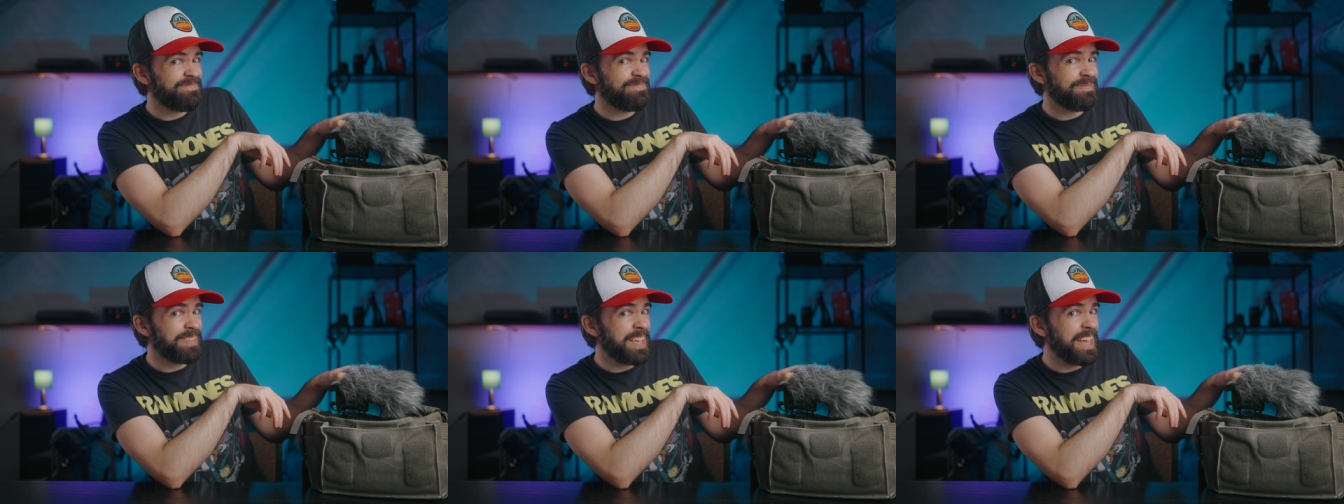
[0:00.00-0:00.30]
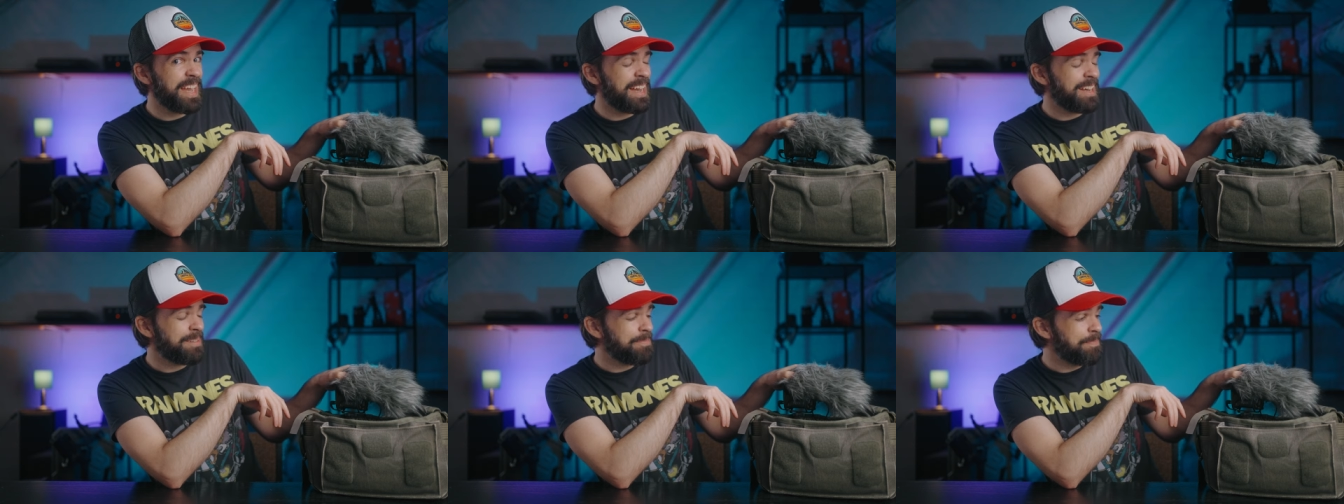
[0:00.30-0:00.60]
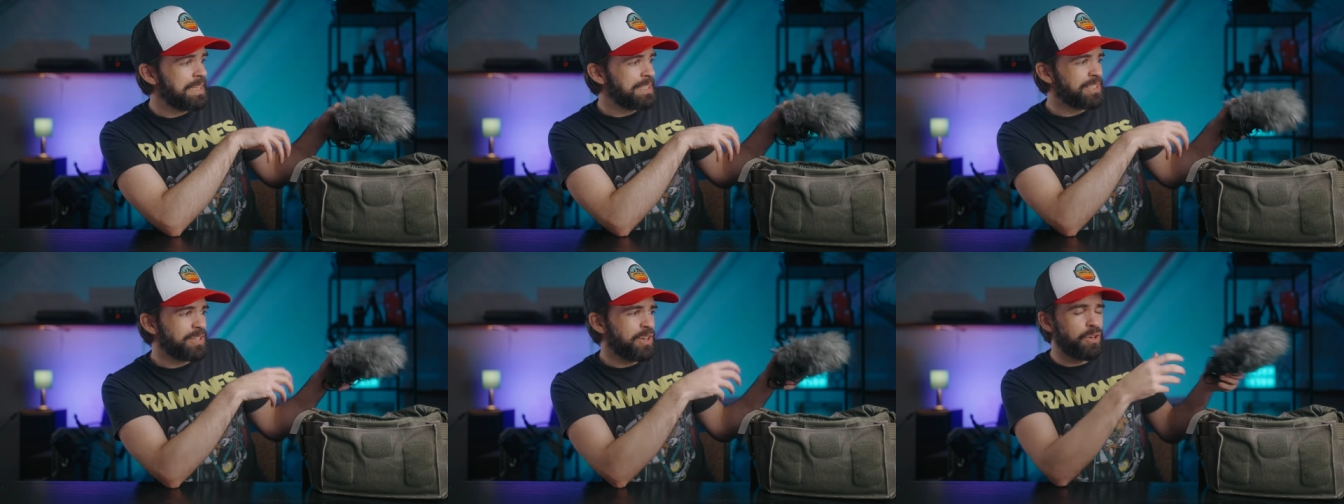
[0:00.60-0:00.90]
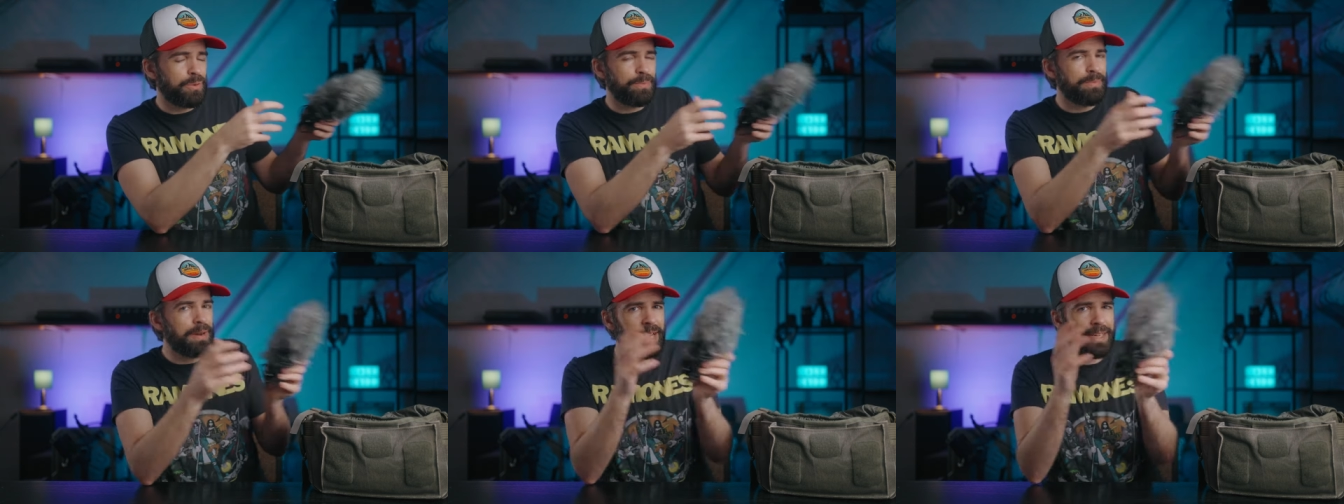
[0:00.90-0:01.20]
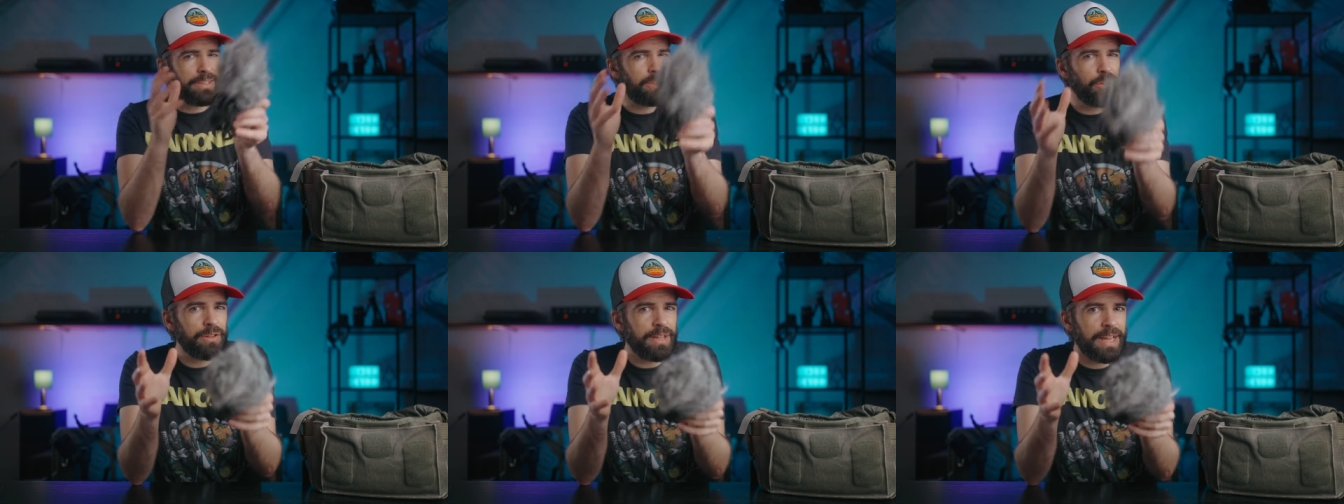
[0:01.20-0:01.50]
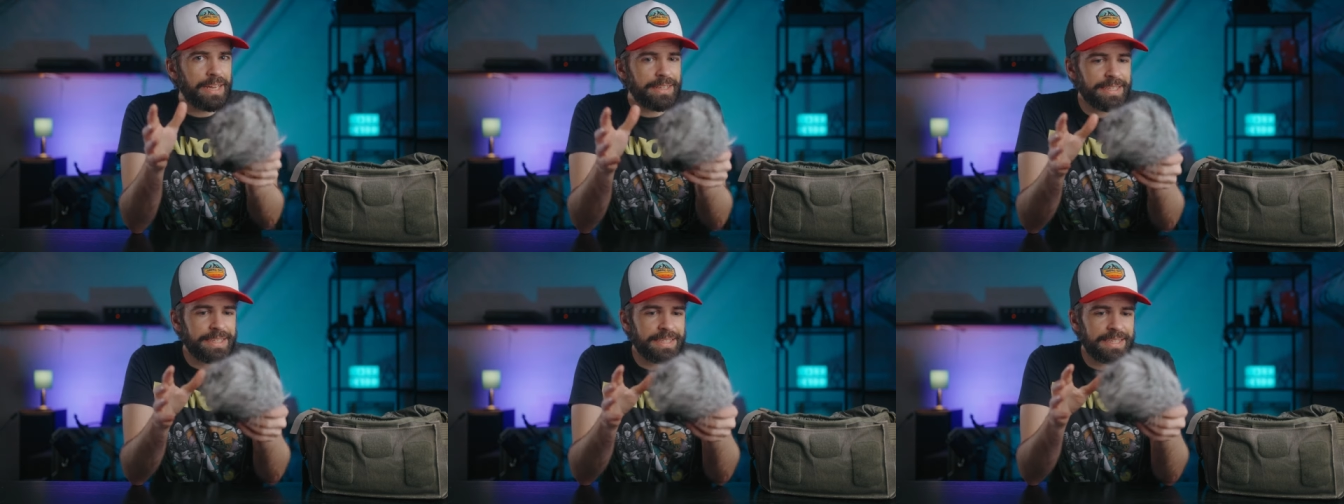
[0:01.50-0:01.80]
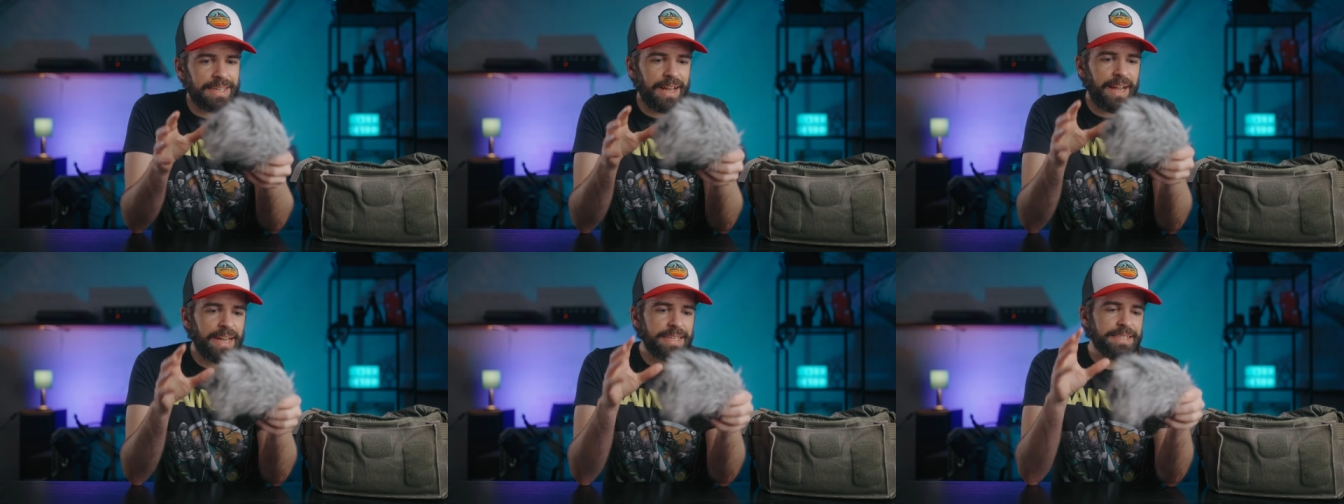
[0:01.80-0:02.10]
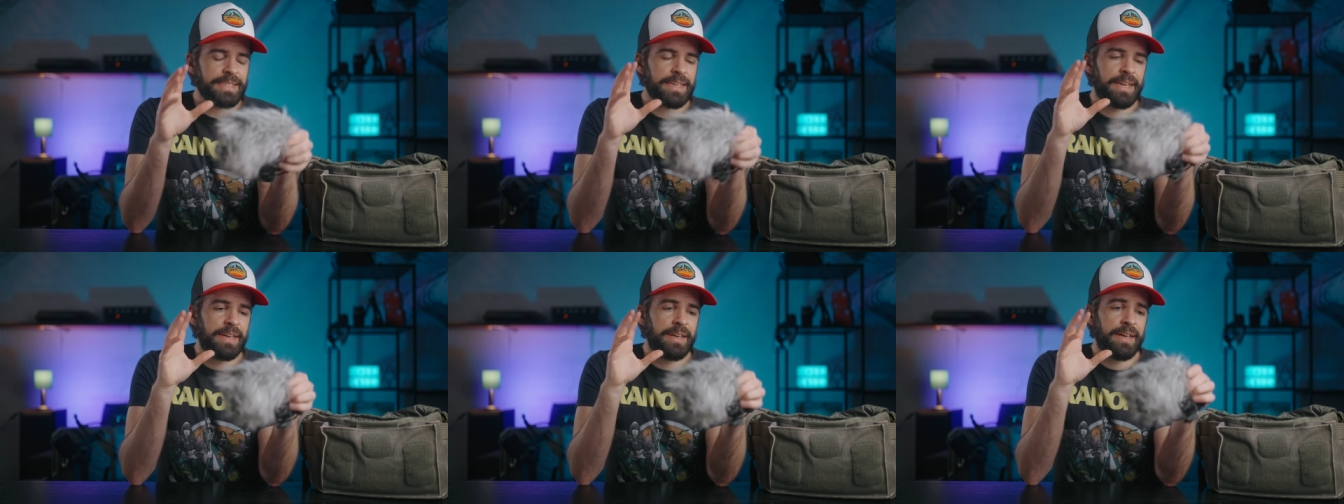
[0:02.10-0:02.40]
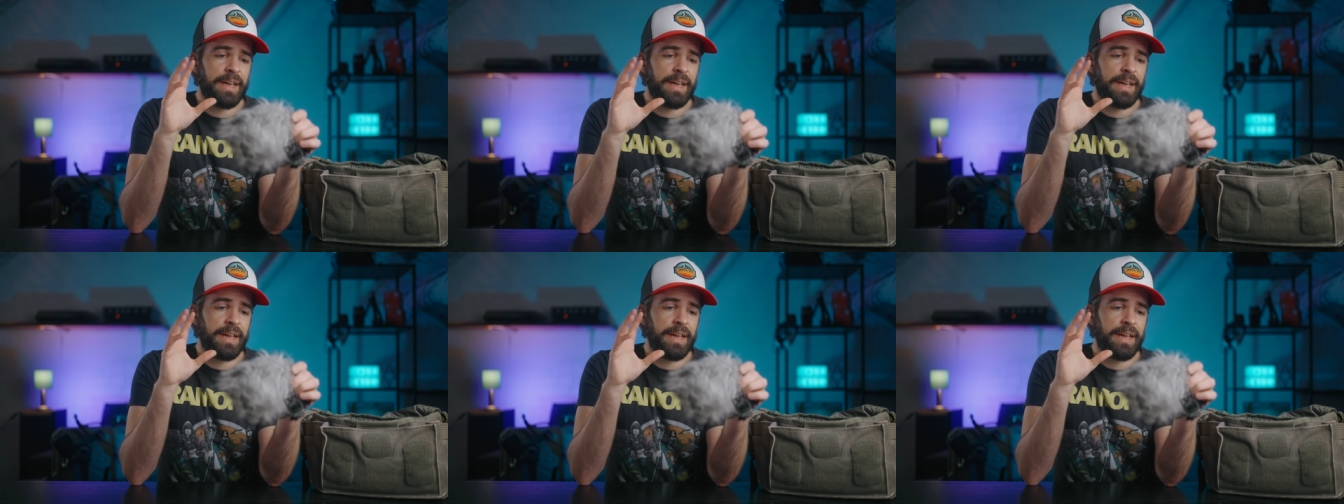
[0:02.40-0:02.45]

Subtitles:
Yeah, so I don't like the size.